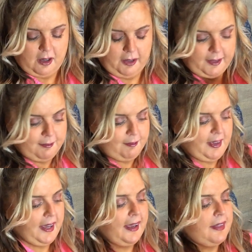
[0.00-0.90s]
Oy
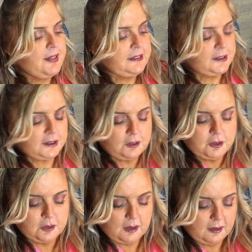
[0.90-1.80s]
vey. This is so
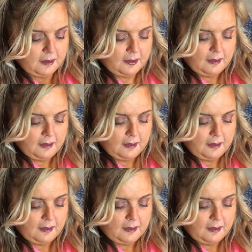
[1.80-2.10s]
cool.